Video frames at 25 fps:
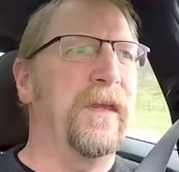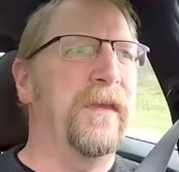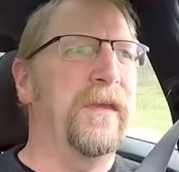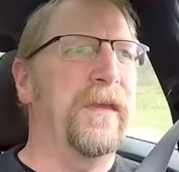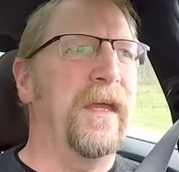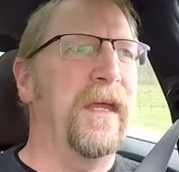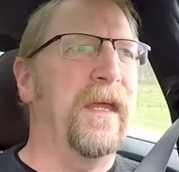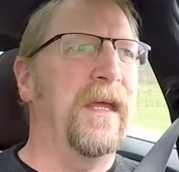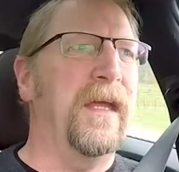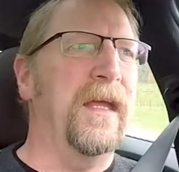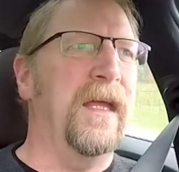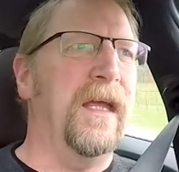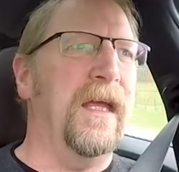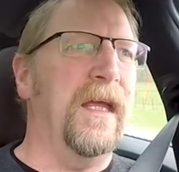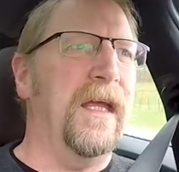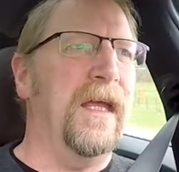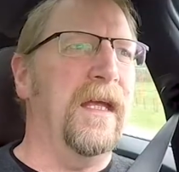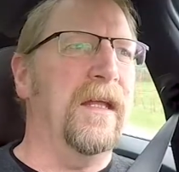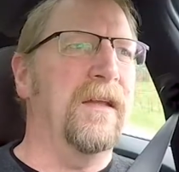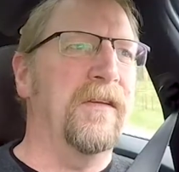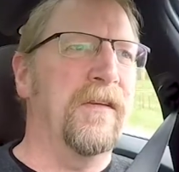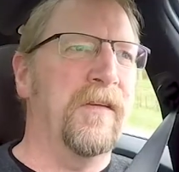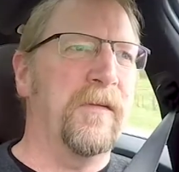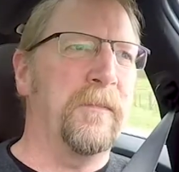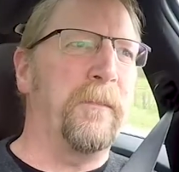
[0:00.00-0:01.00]
thing
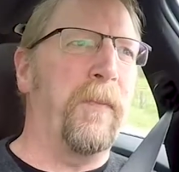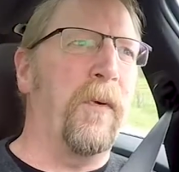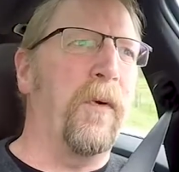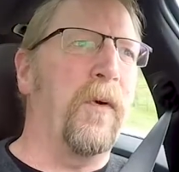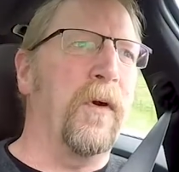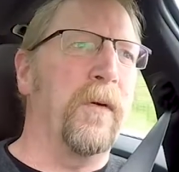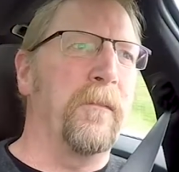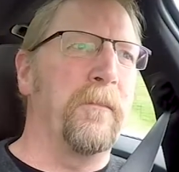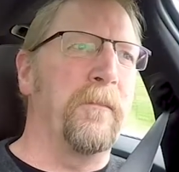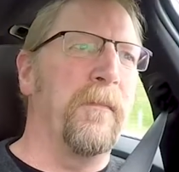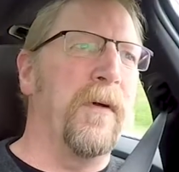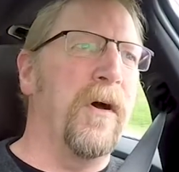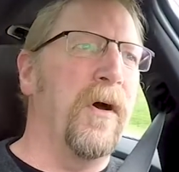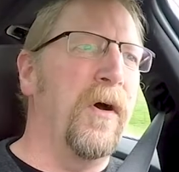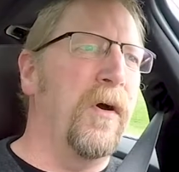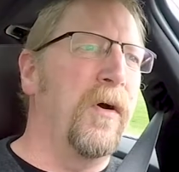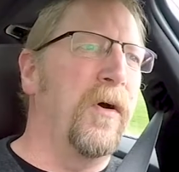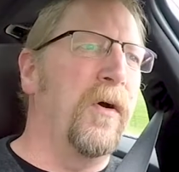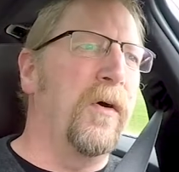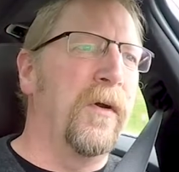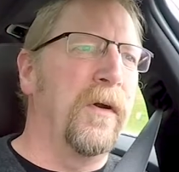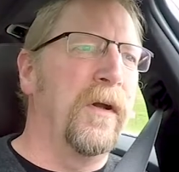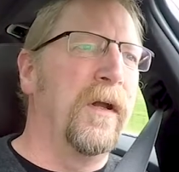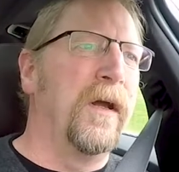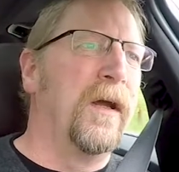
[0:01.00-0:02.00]
in sport
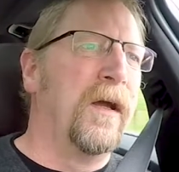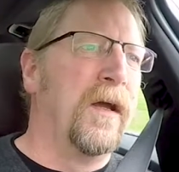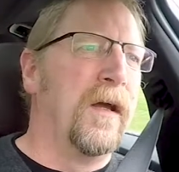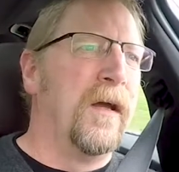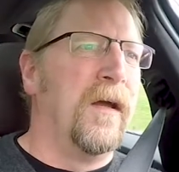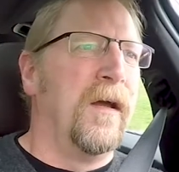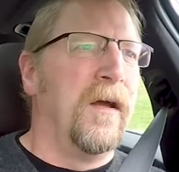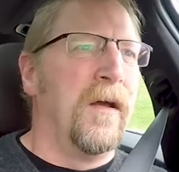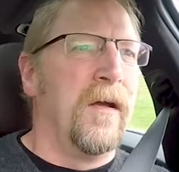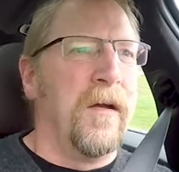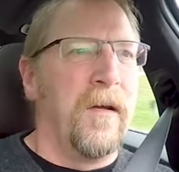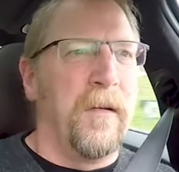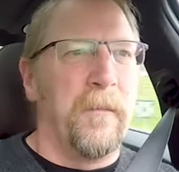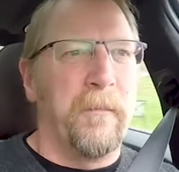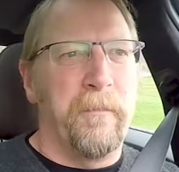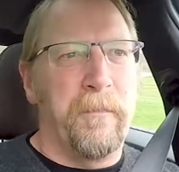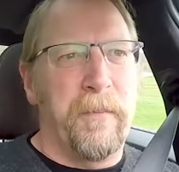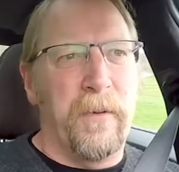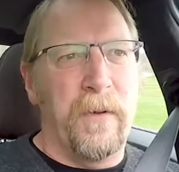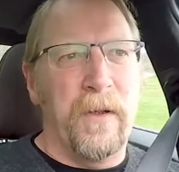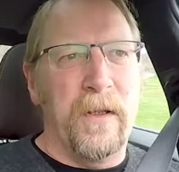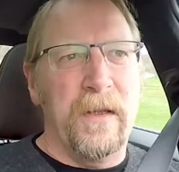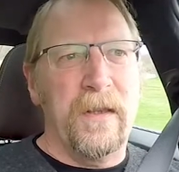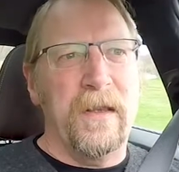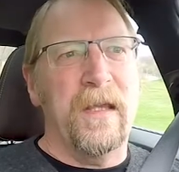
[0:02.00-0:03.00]
mode,
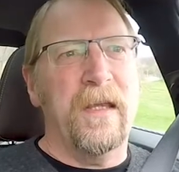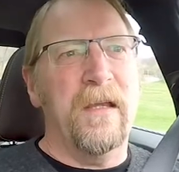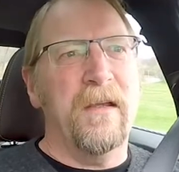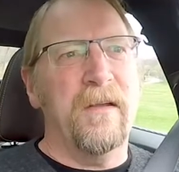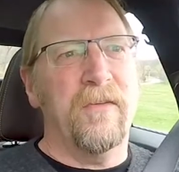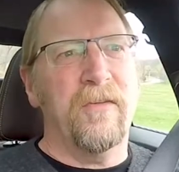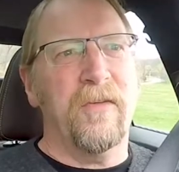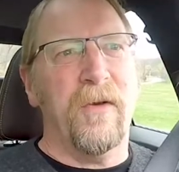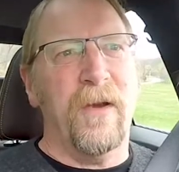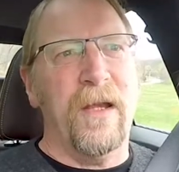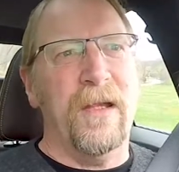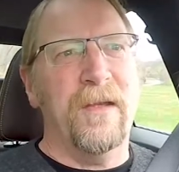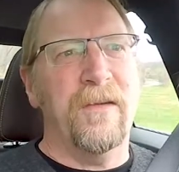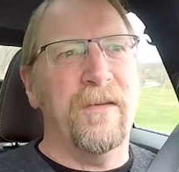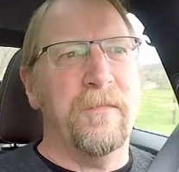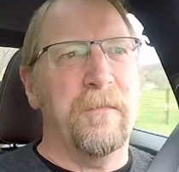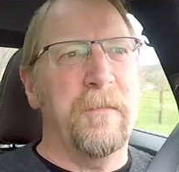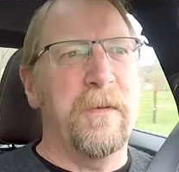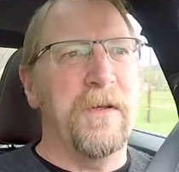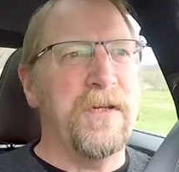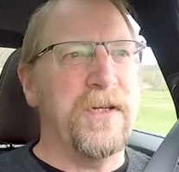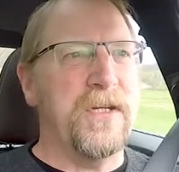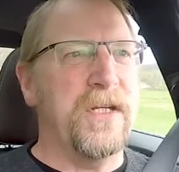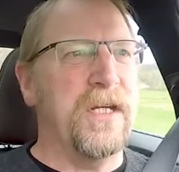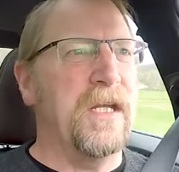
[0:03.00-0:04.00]
put the
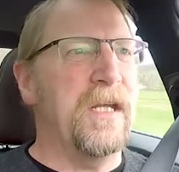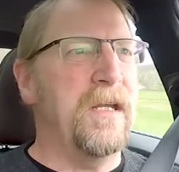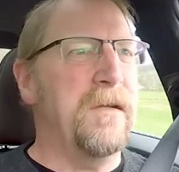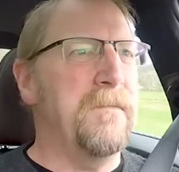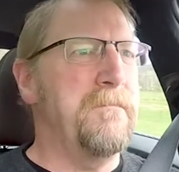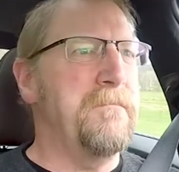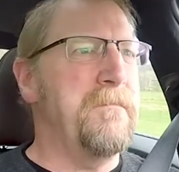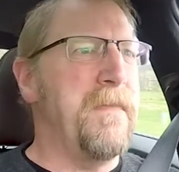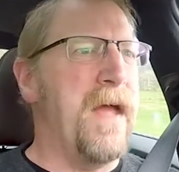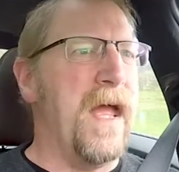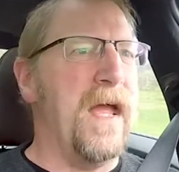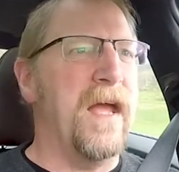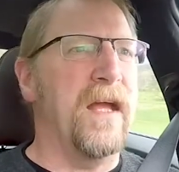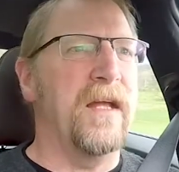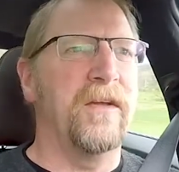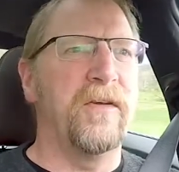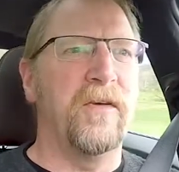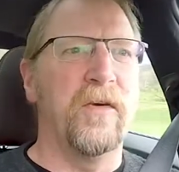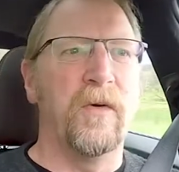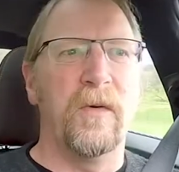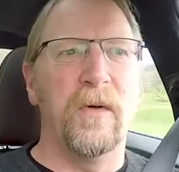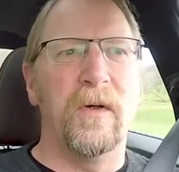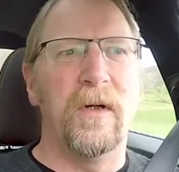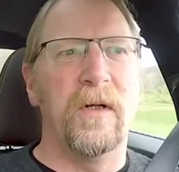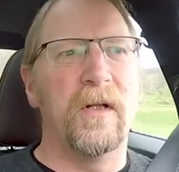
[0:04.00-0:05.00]
transmission in
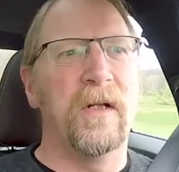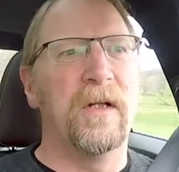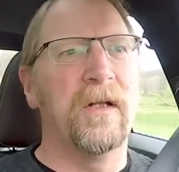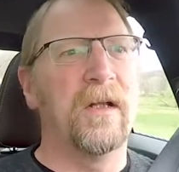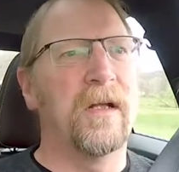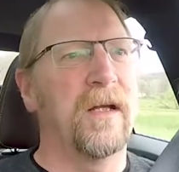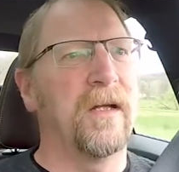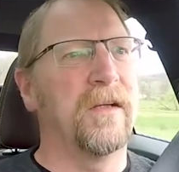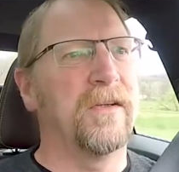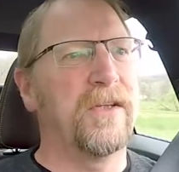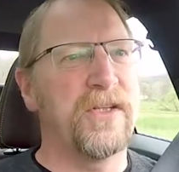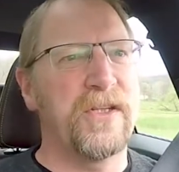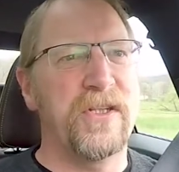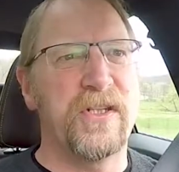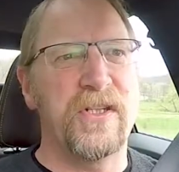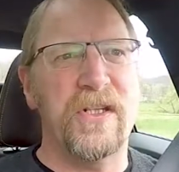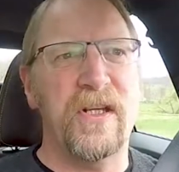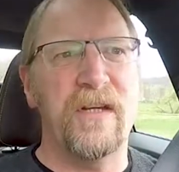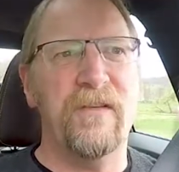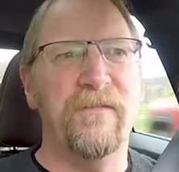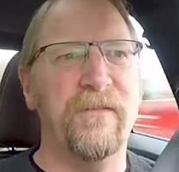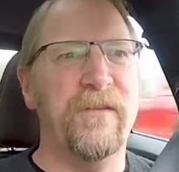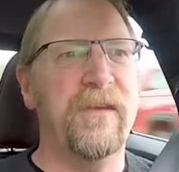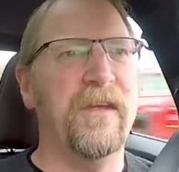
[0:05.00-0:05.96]
manual, shift